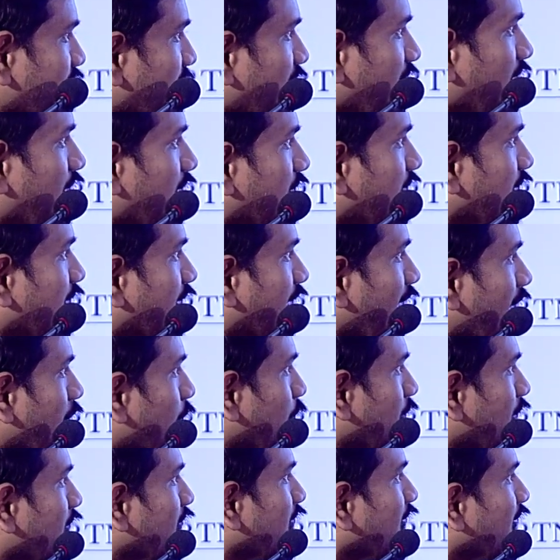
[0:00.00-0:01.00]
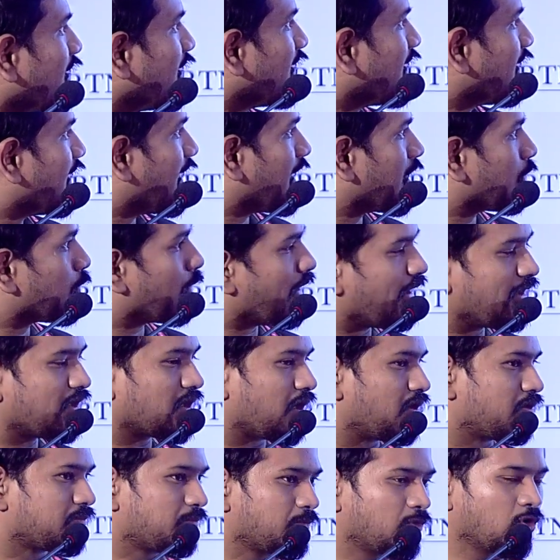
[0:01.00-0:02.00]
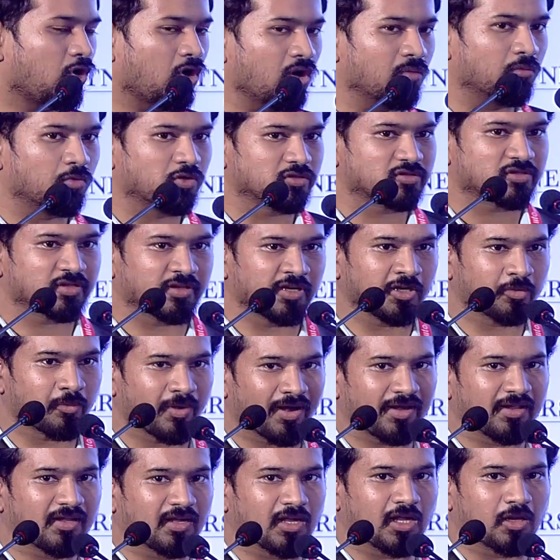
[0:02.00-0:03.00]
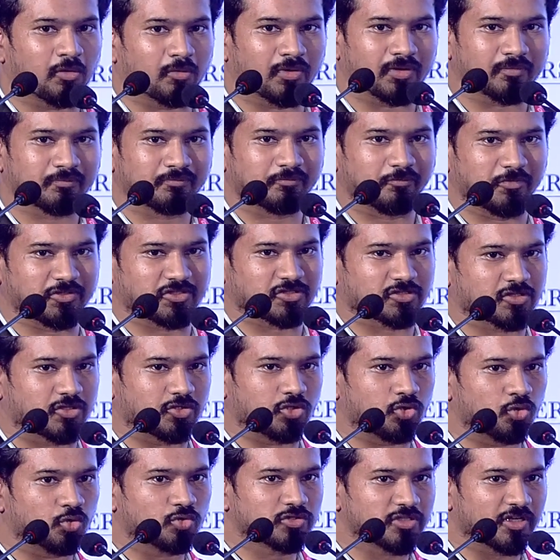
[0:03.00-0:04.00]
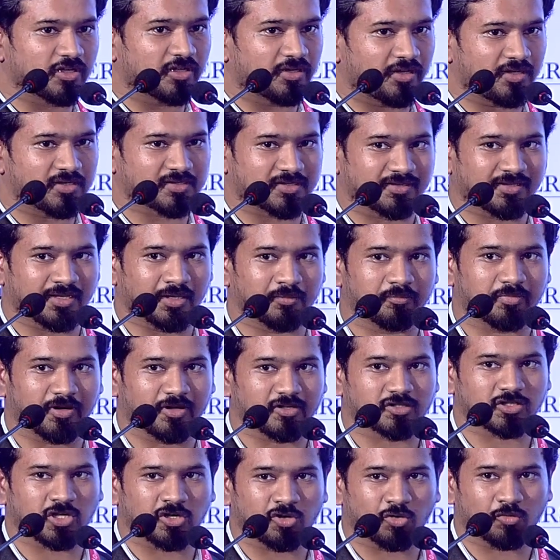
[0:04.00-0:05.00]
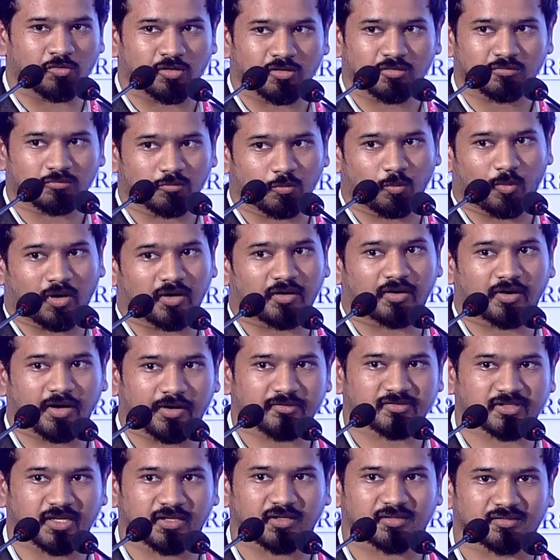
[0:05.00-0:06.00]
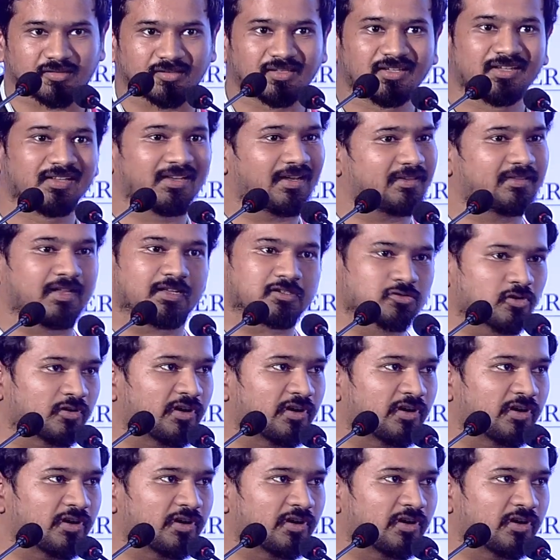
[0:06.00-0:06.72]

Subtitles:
300 Kelvin and it went out to almost 320 Kelvin, which is a huge increase in temperature over one drive cycle, and that's going